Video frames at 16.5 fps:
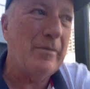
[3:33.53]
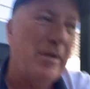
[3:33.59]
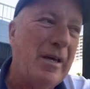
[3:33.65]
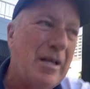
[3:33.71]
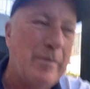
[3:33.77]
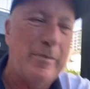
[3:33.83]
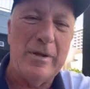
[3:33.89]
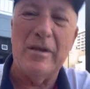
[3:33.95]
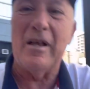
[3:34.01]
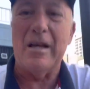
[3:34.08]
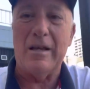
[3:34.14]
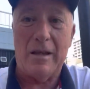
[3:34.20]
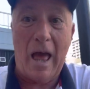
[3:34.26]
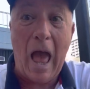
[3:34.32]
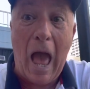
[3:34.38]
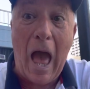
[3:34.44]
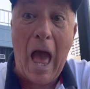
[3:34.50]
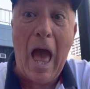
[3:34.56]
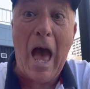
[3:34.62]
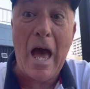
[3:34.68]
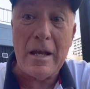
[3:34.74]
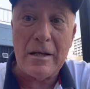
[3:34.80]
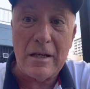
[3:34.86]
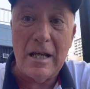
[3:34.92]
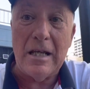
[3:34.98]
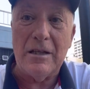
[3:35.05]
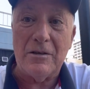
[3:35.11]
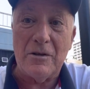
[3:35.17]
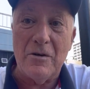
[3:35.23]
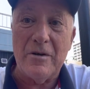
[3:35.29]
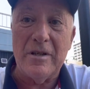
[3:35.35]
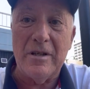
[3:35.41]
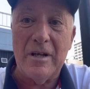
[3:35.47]
You got to be like at
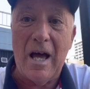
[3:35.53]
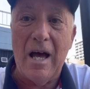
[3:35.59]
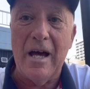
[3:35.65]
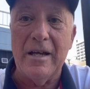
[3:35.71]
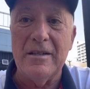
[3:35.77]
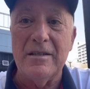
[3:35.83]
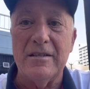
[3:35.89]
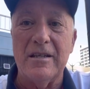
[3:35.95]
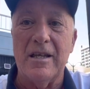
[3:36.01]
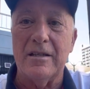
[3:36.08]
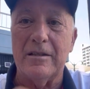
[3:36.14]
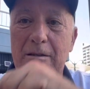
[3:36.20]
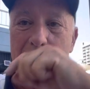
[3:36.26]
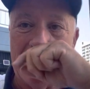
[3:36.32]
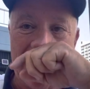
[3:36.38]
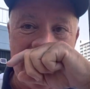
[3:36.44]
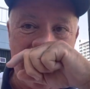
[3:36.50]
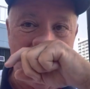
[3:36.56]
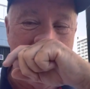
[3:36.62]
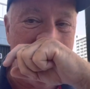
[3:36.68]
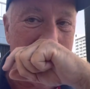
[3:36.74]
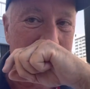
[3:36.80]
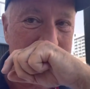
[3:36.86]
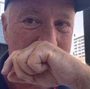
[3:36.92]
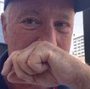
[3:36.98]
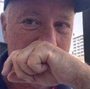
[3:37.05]
8:39 to get this spot.